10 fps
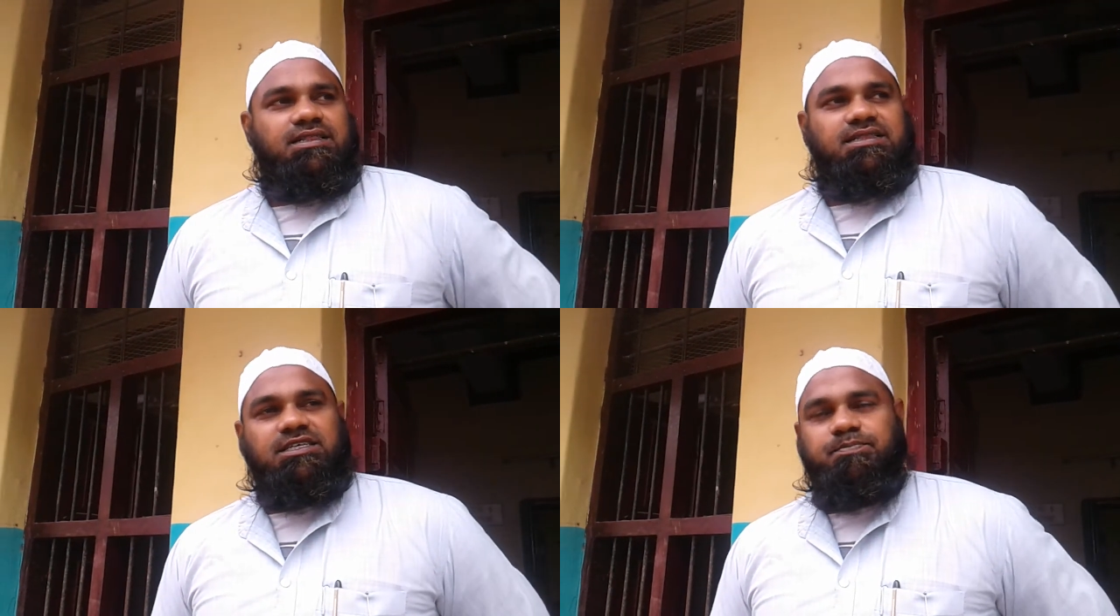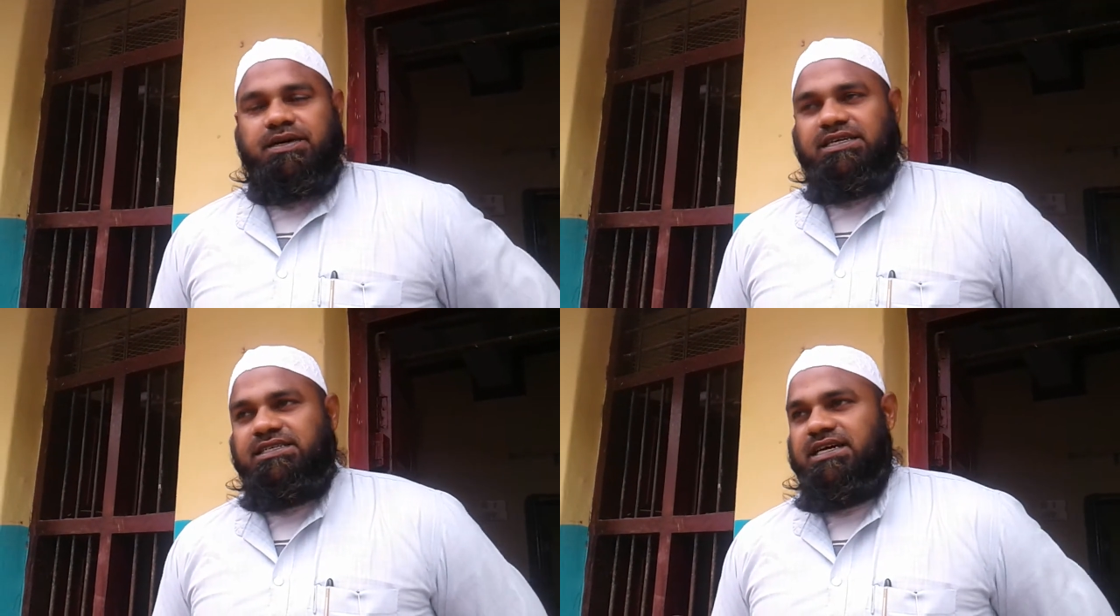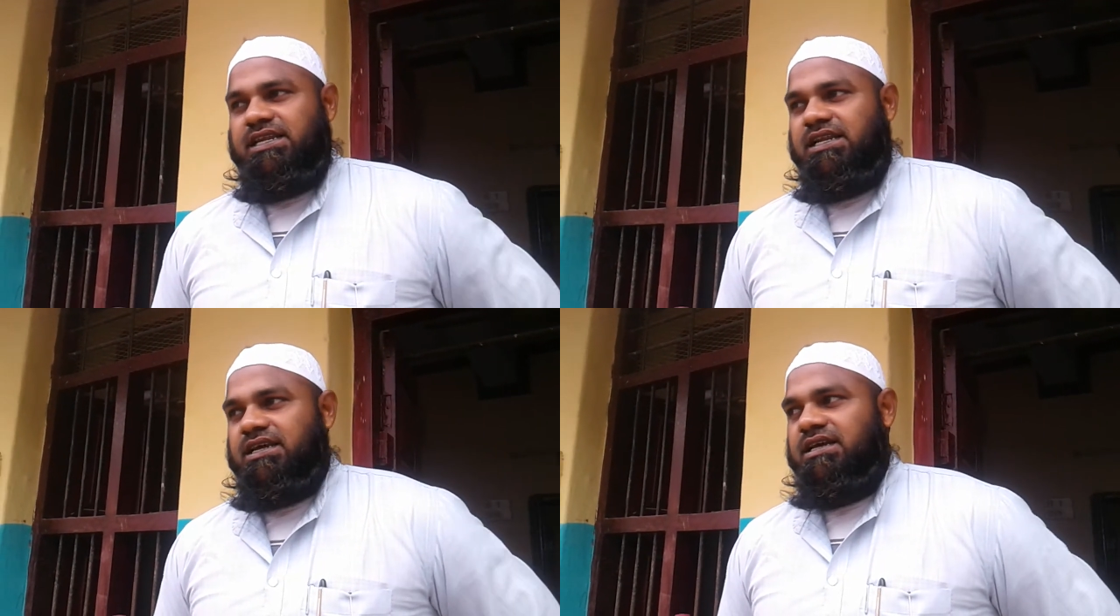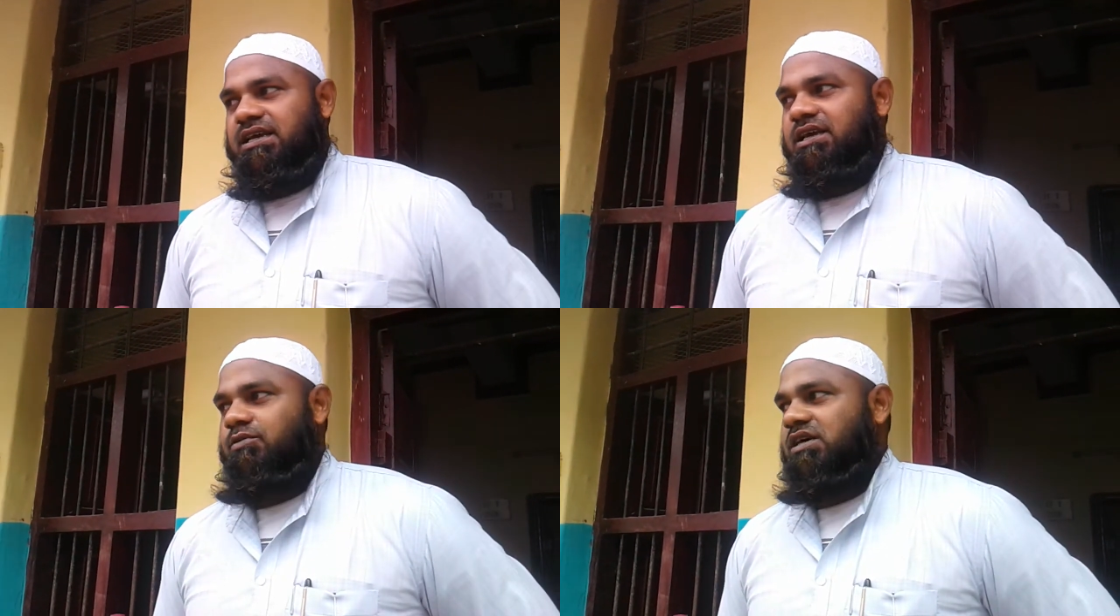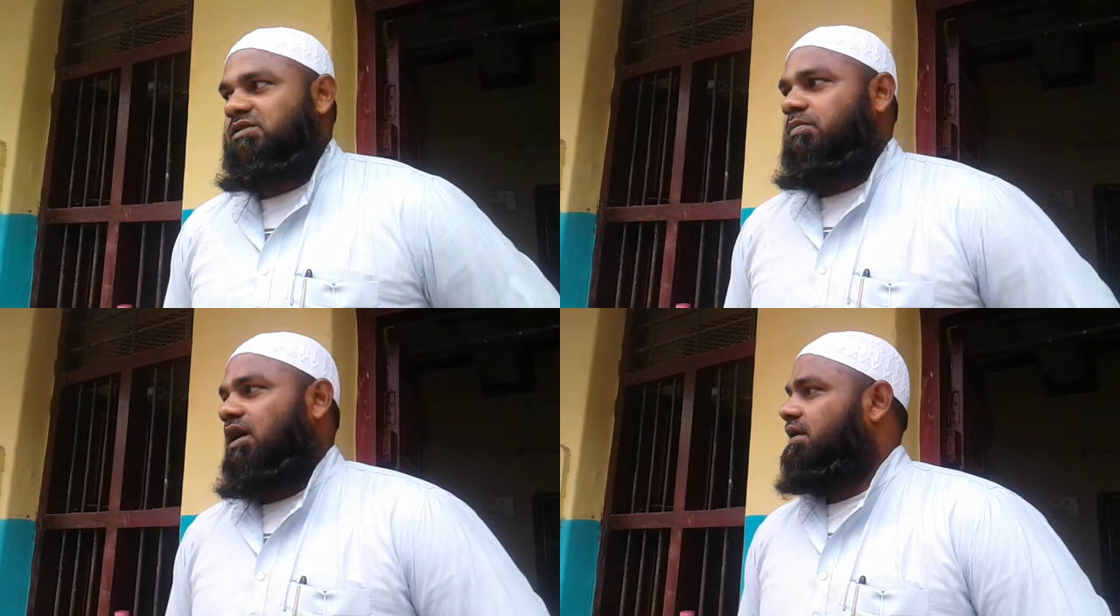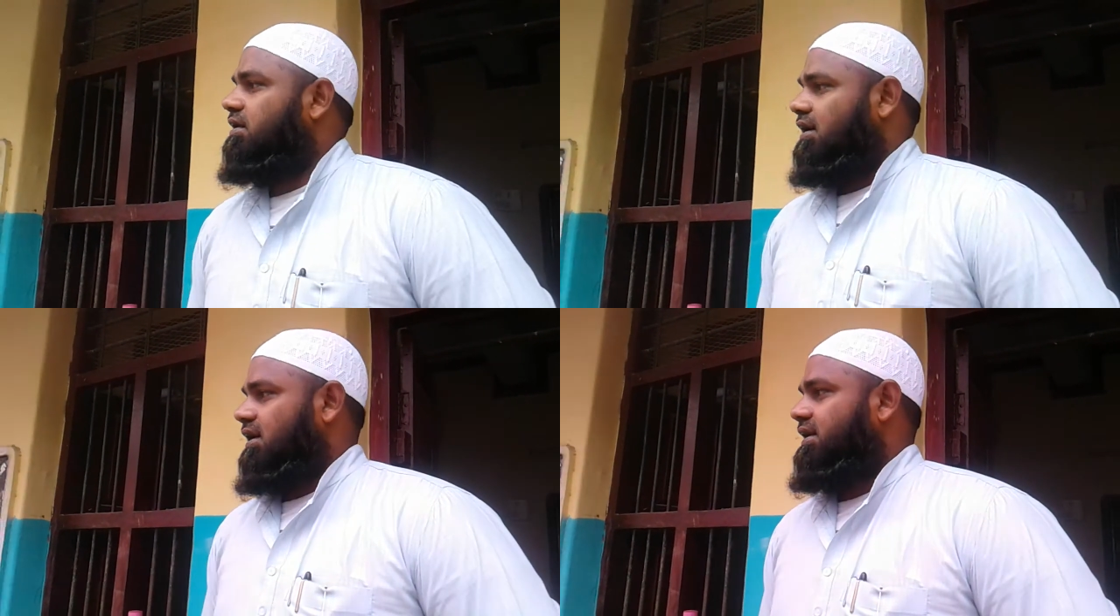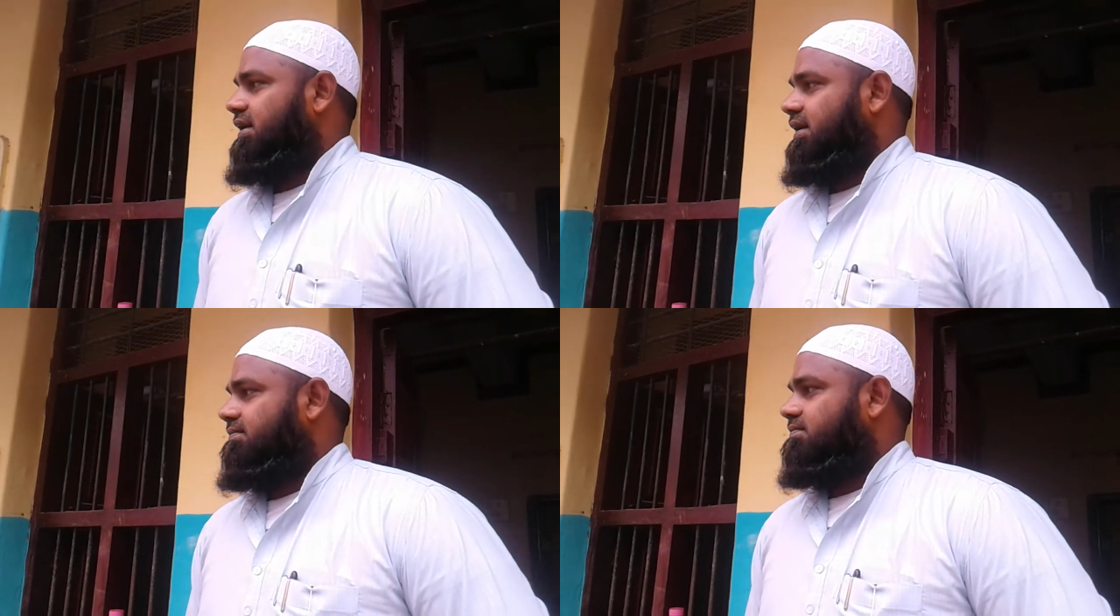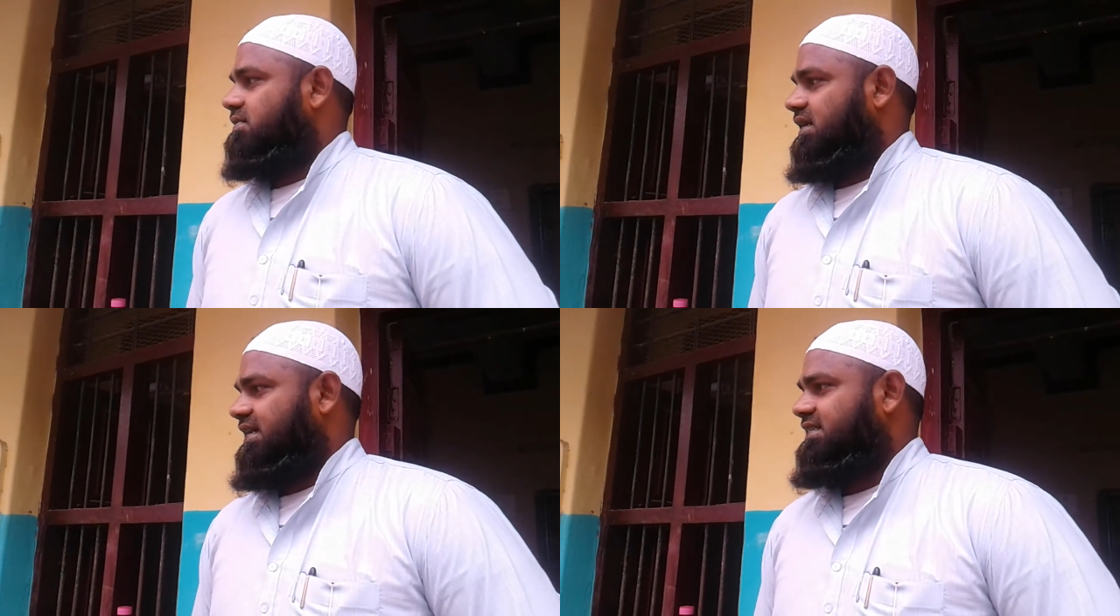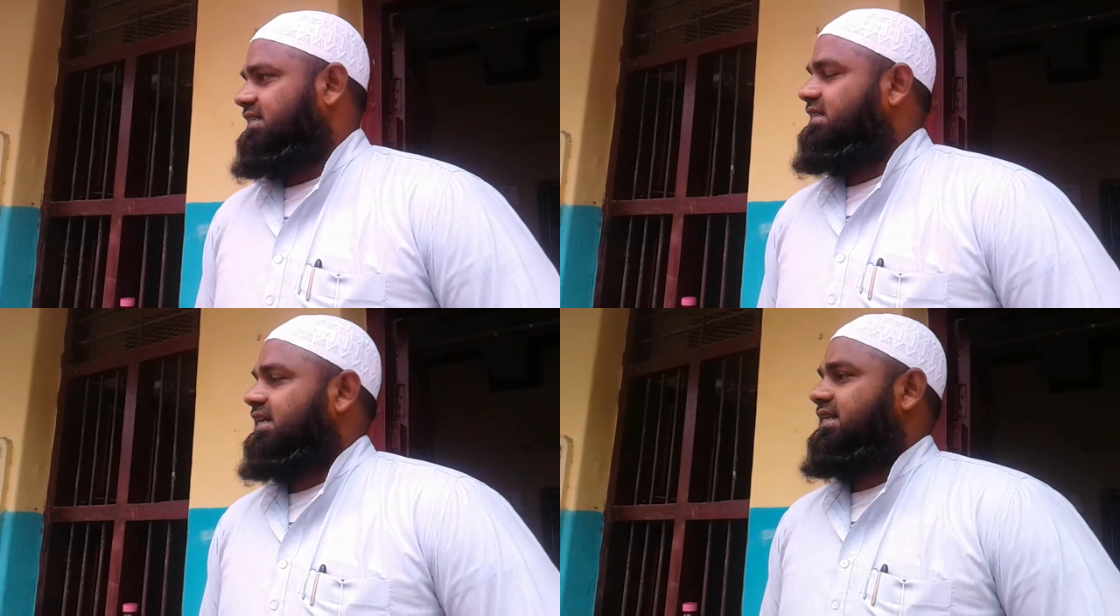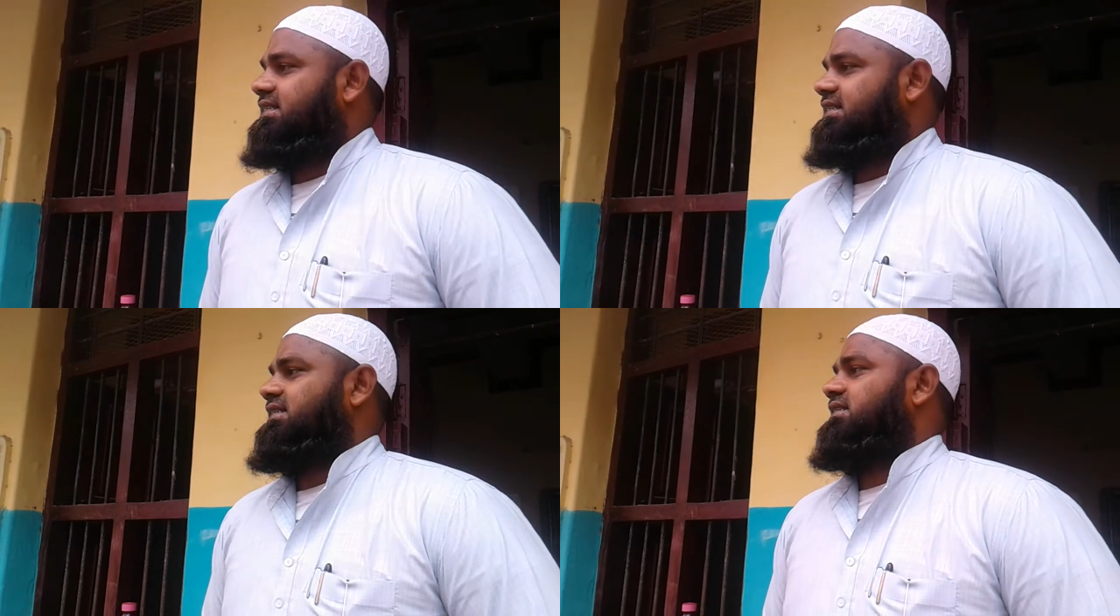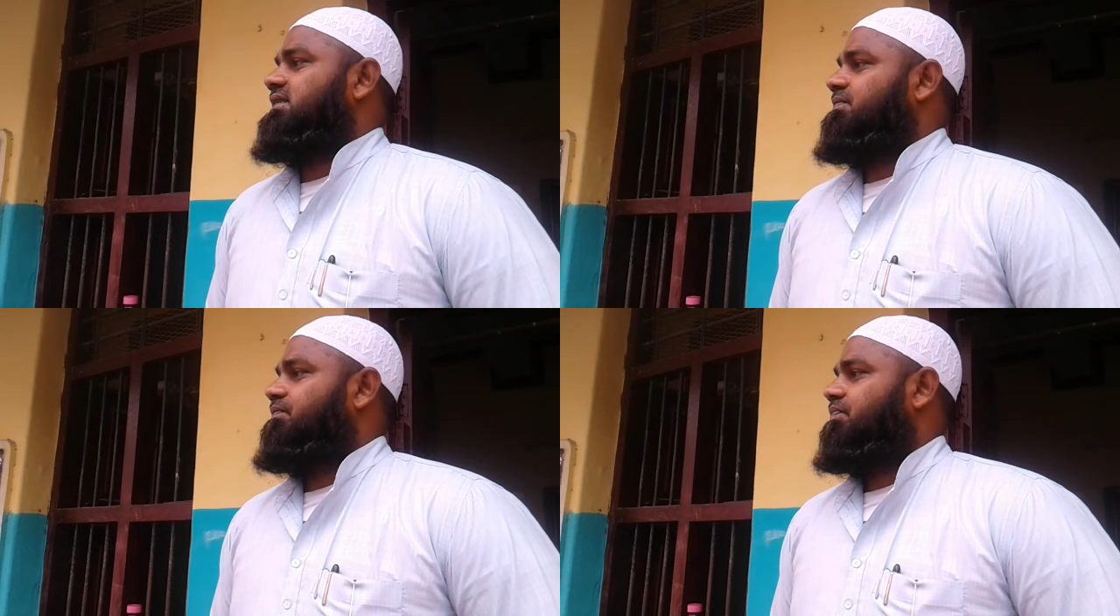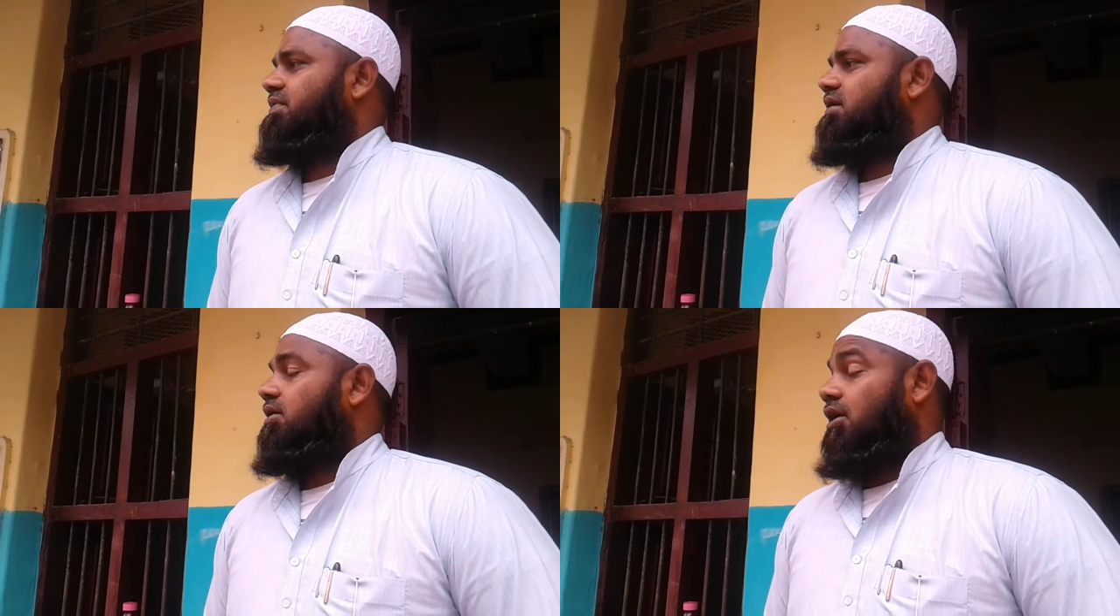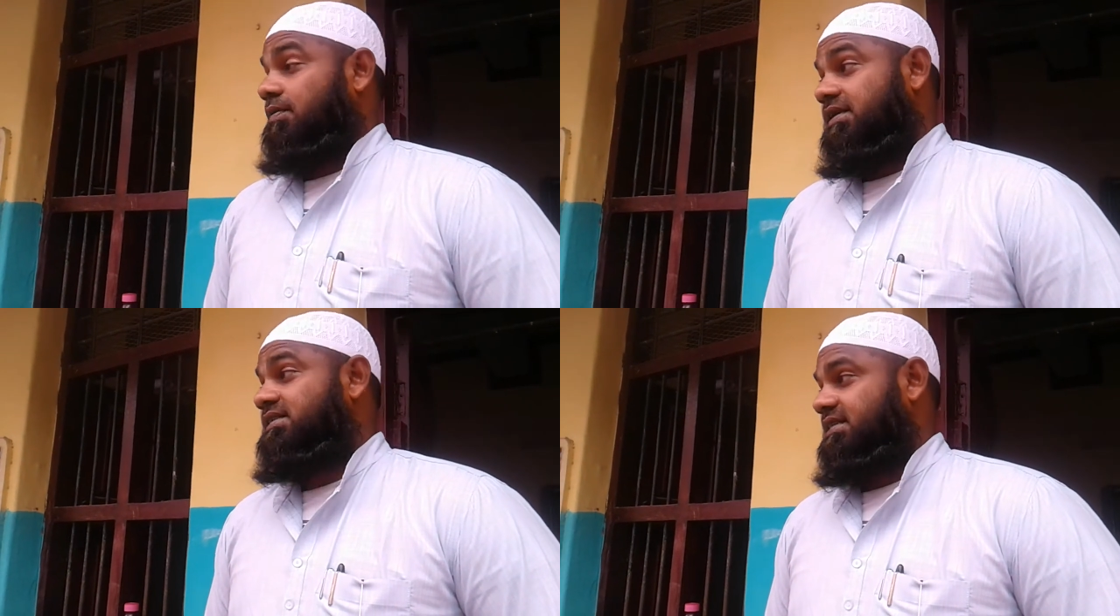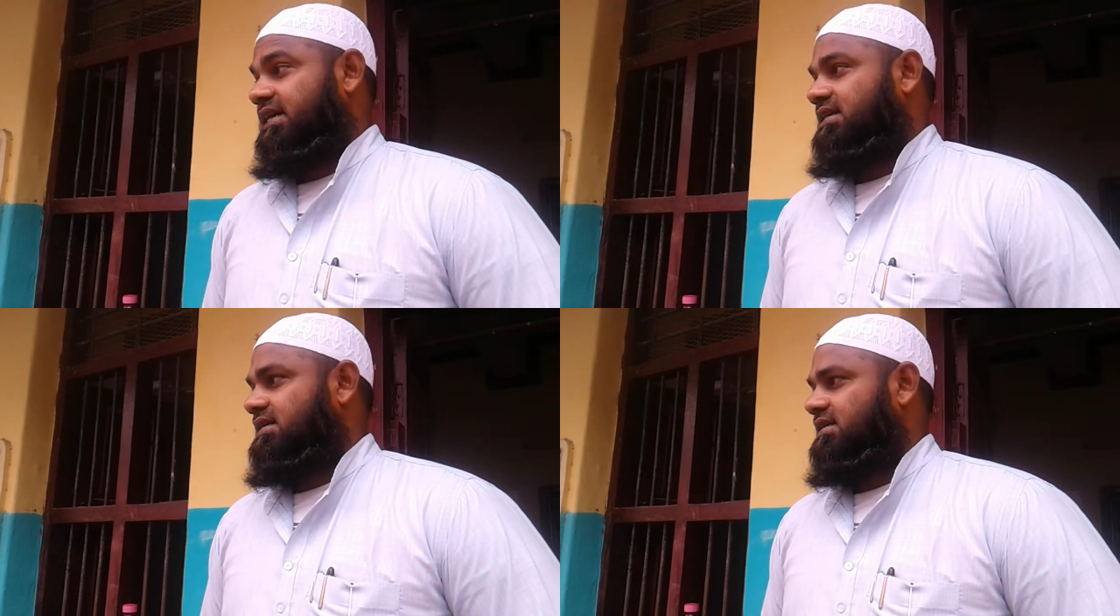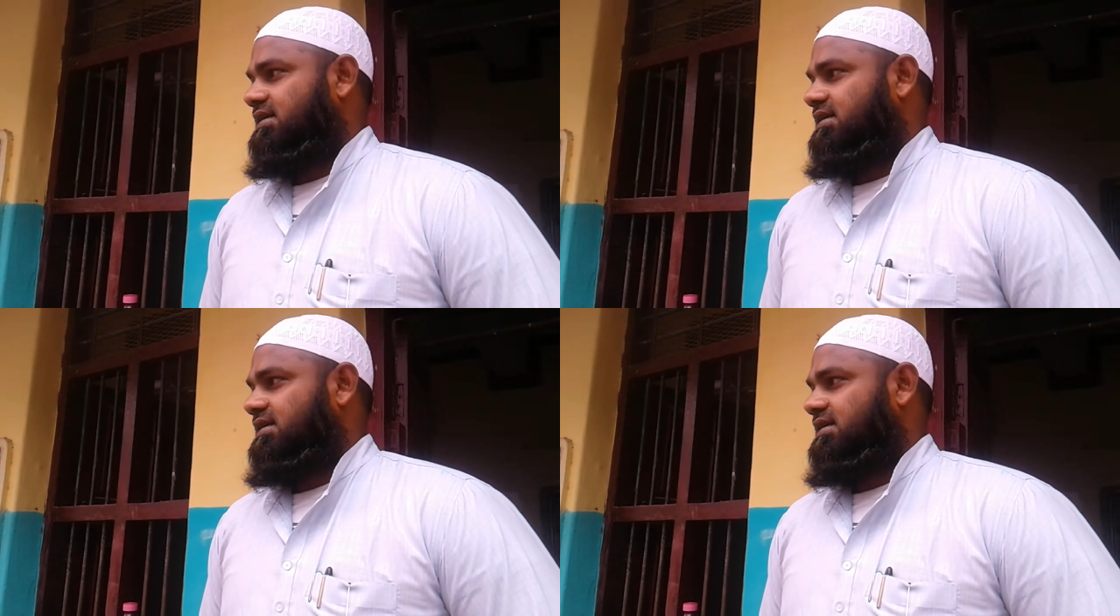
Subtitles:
this person, he was born on 1818 on this day,